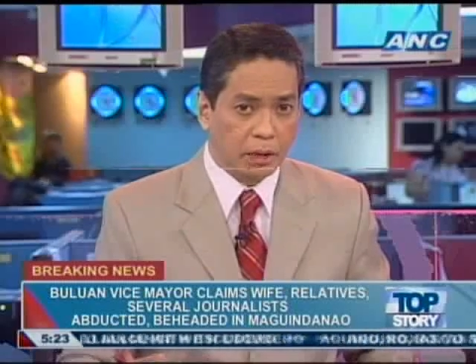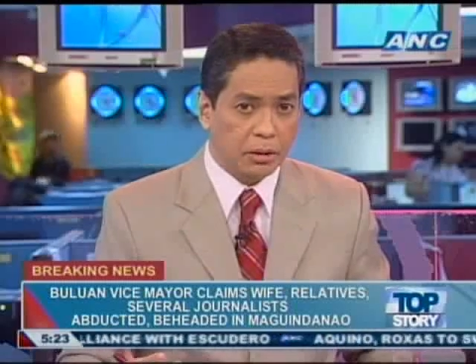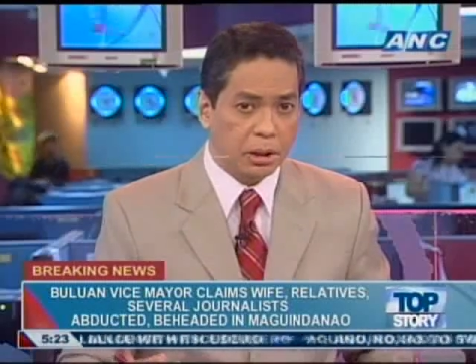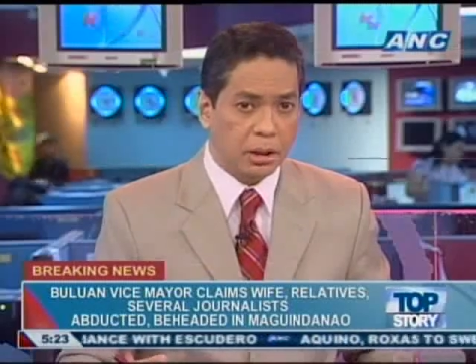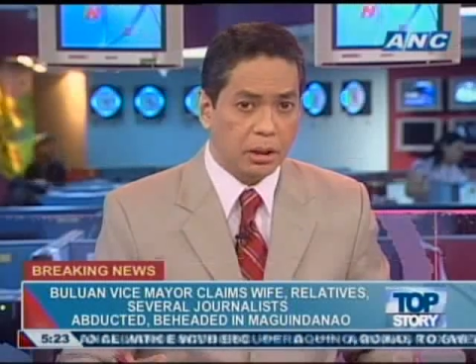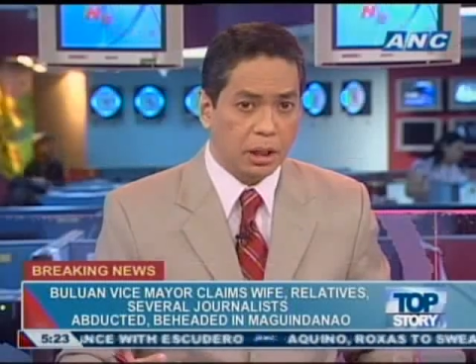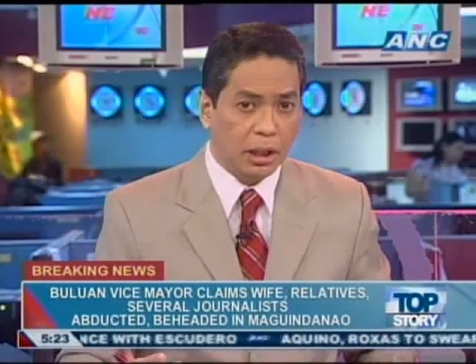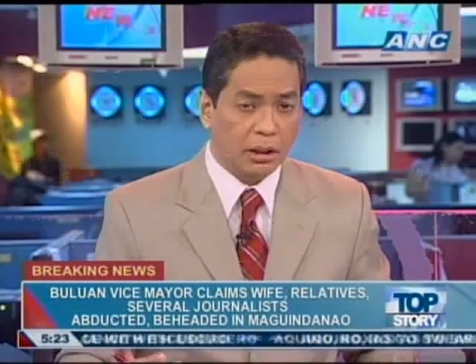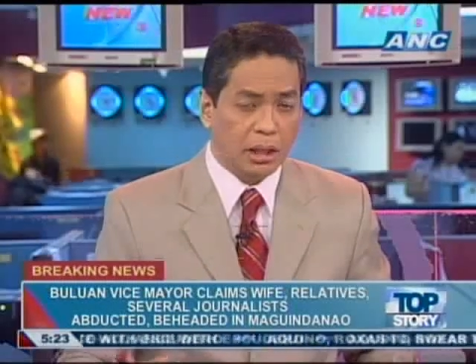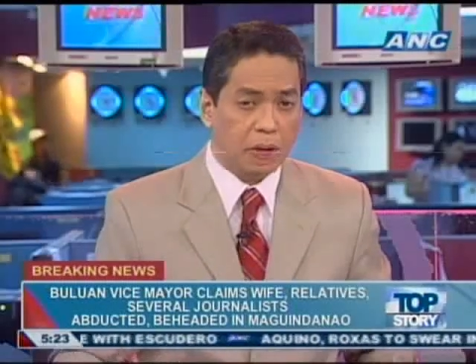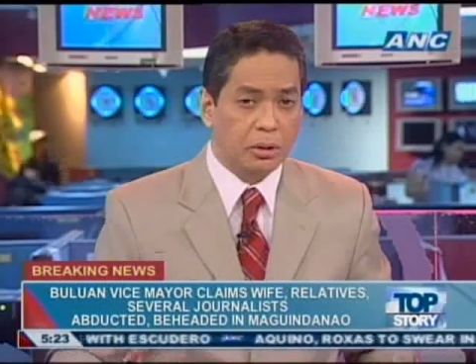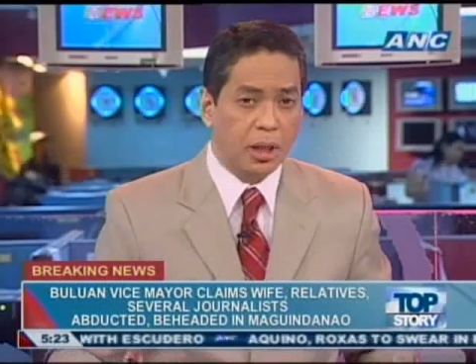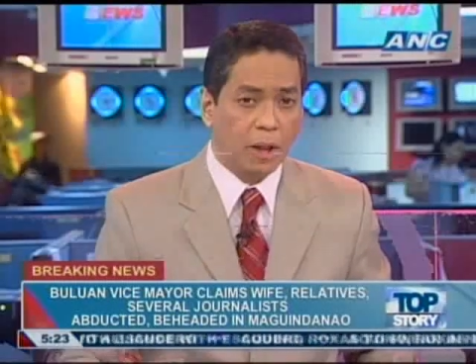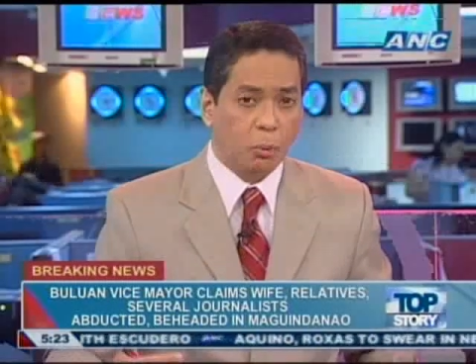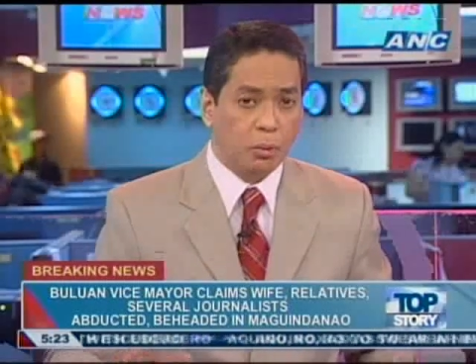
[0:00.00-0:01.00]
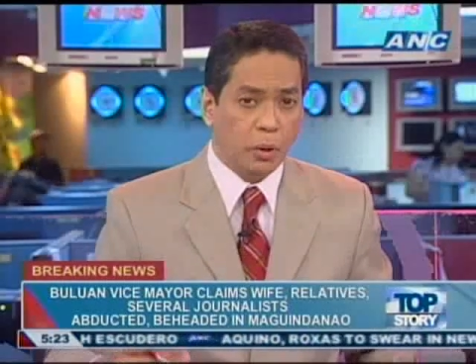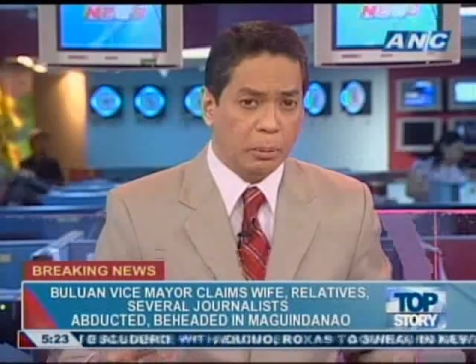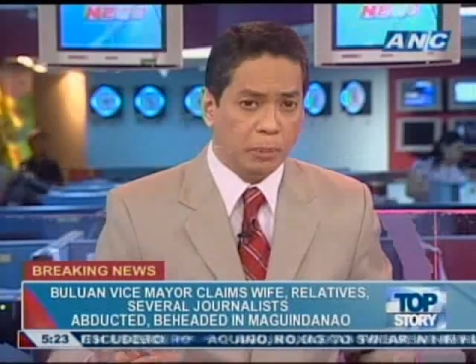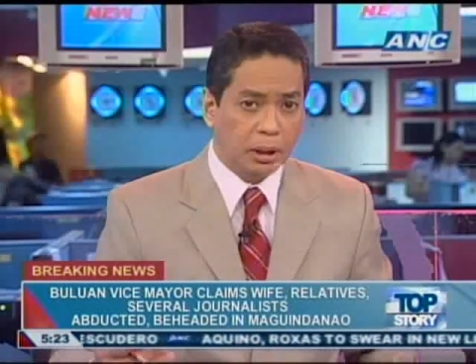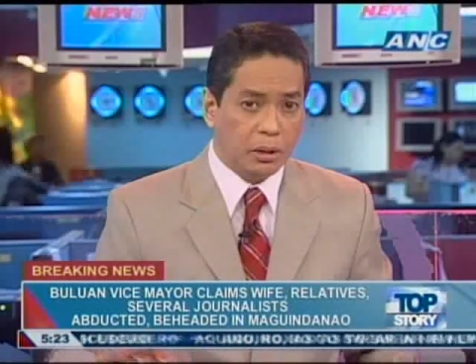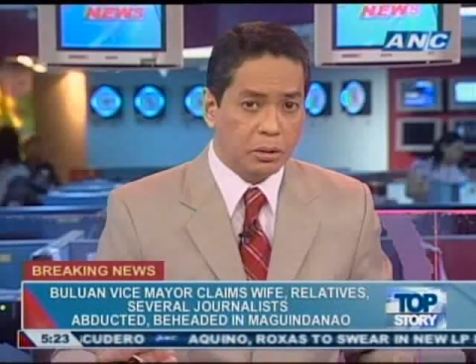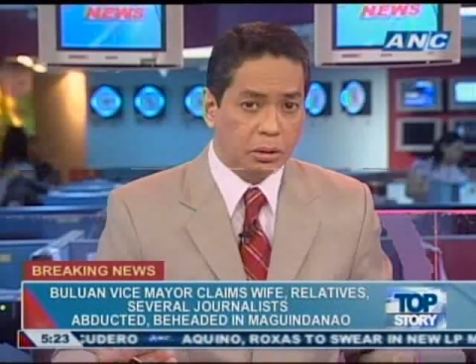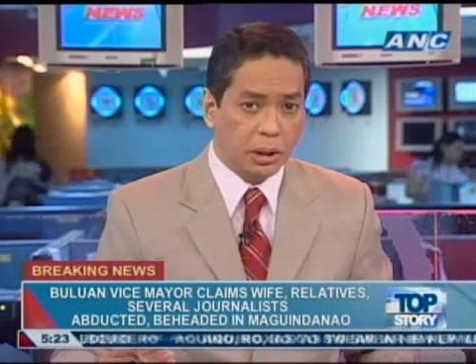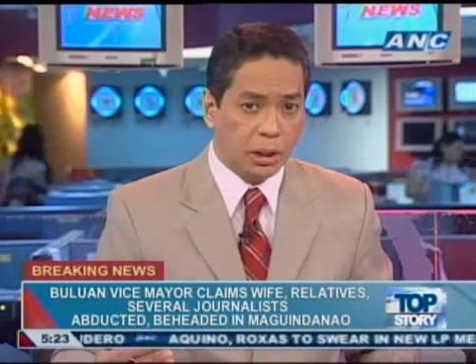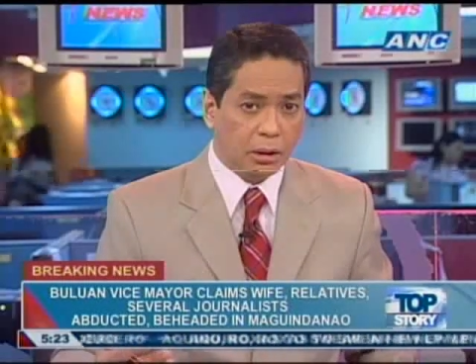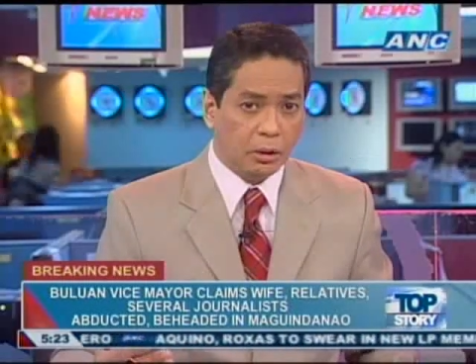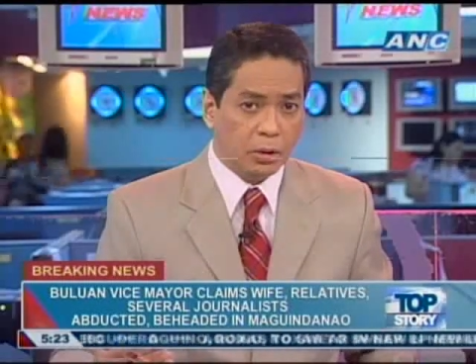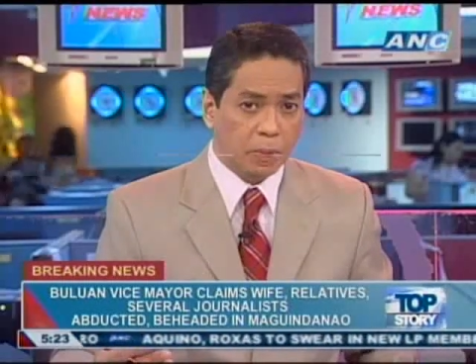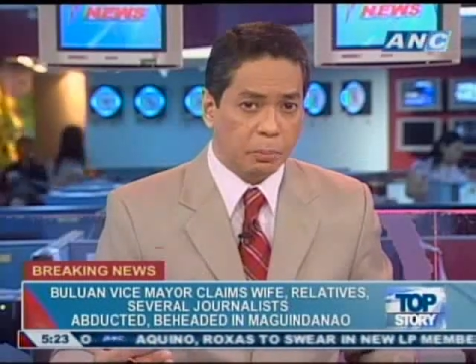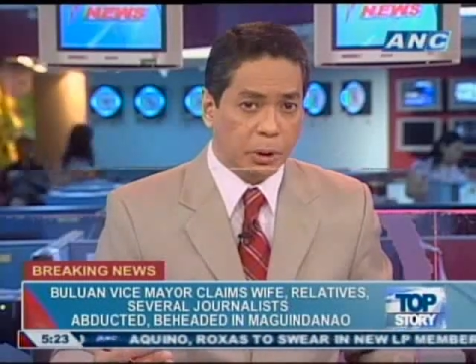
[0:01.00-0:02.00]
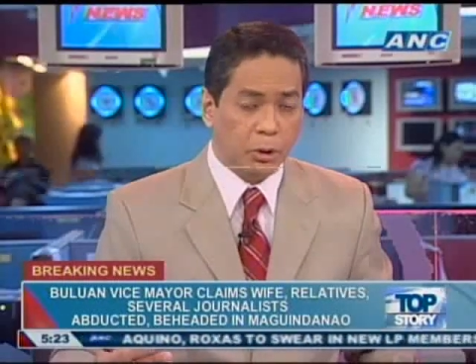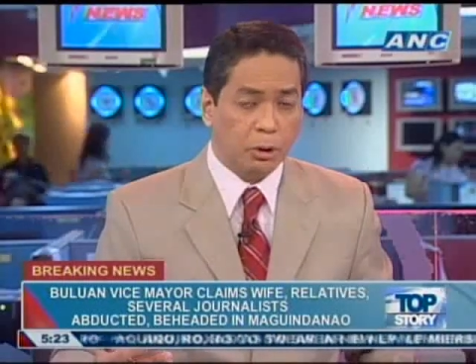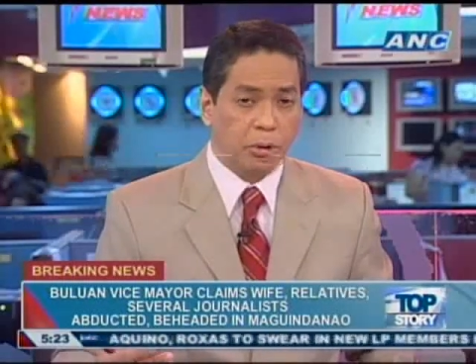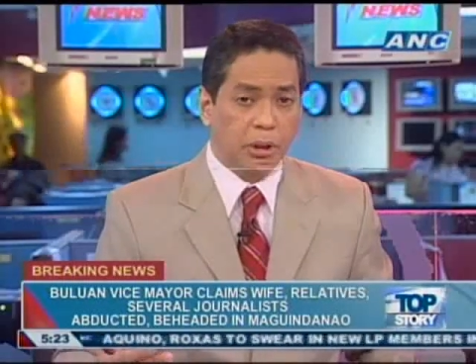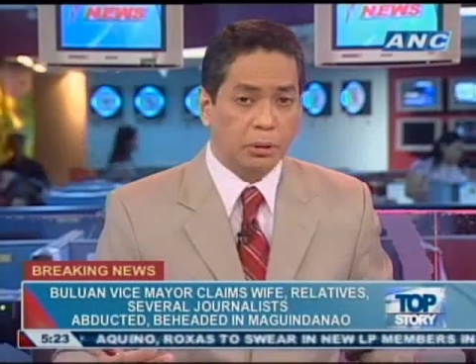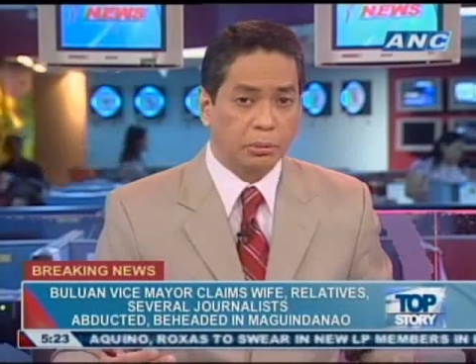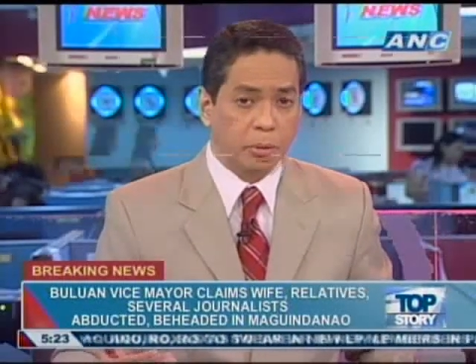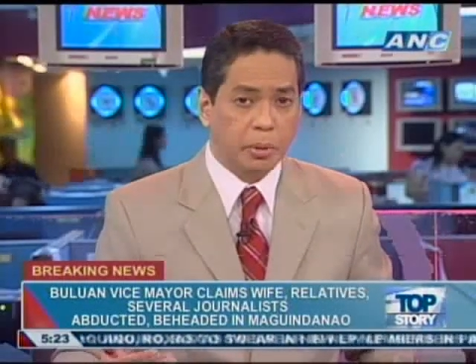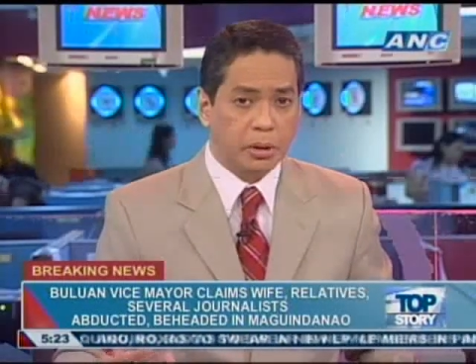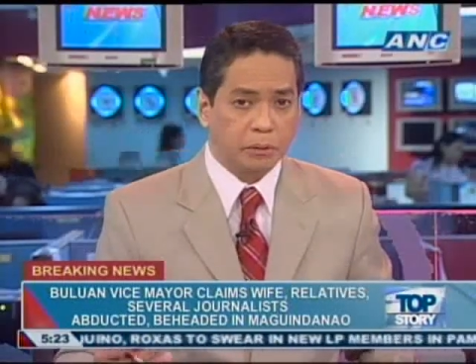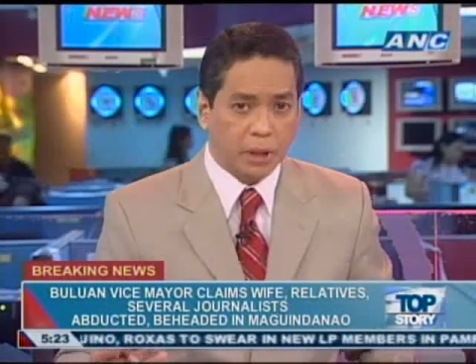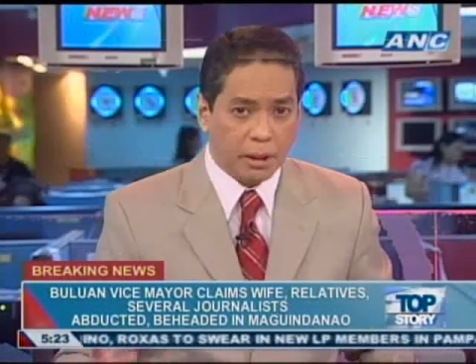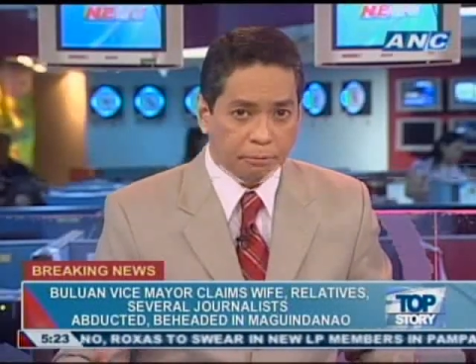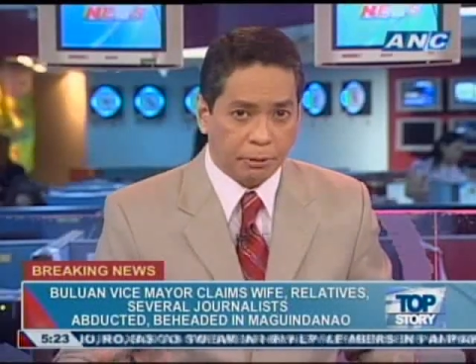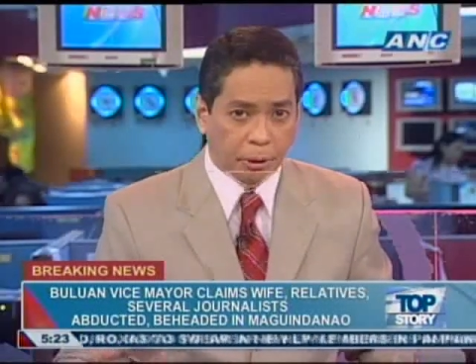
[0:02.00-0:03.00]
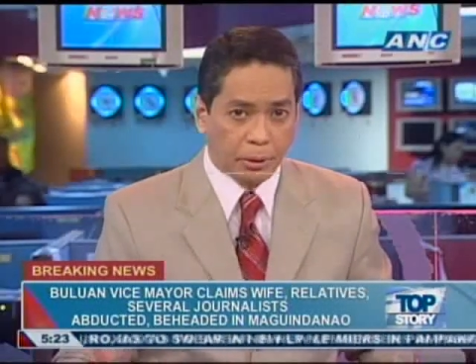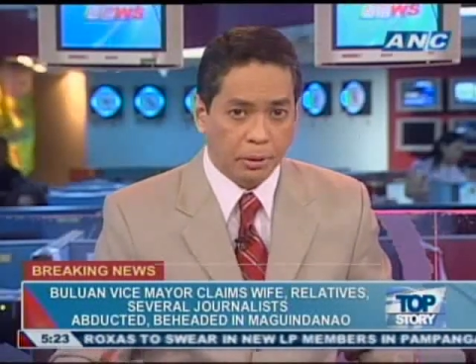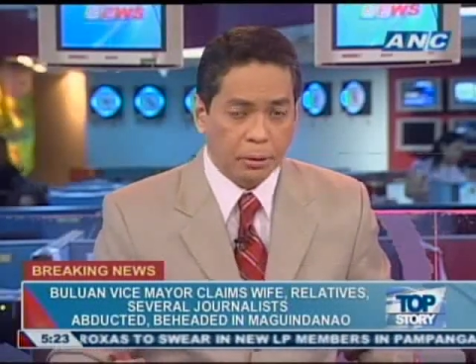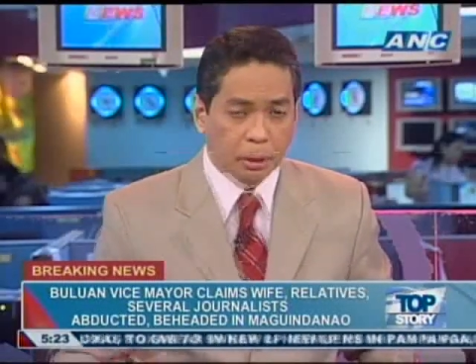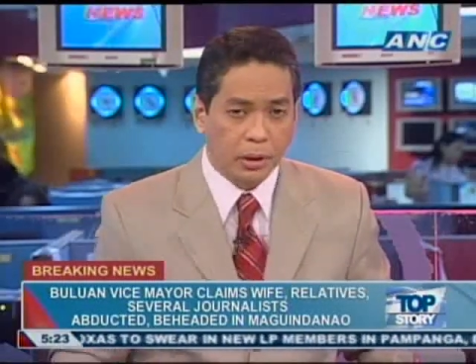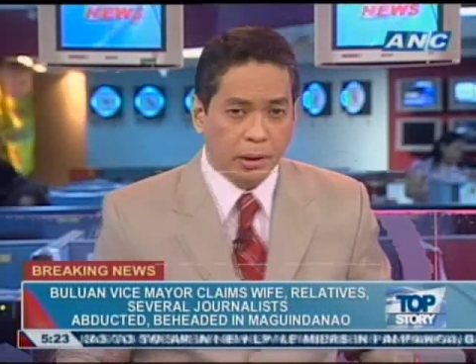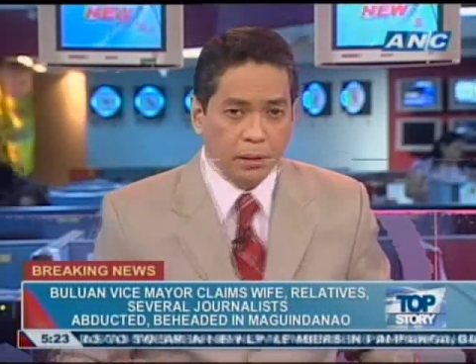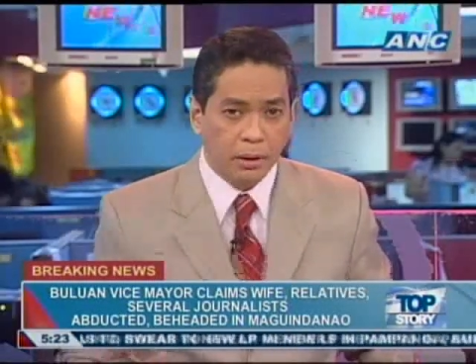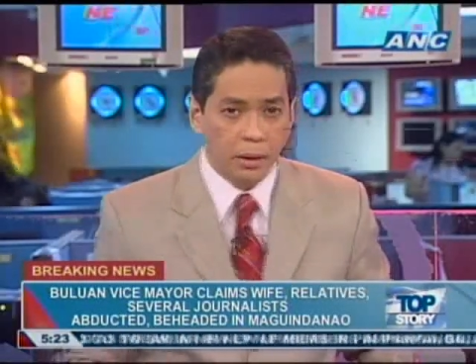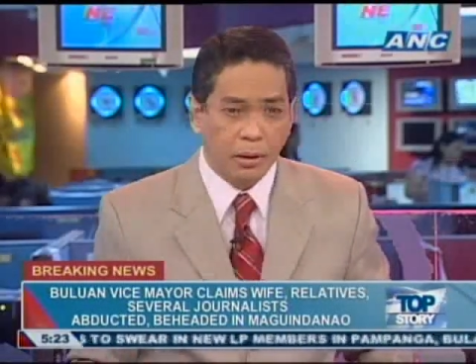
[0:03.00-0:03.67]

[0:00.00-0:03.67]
of candidacy, and they sent women instead because they would be safer.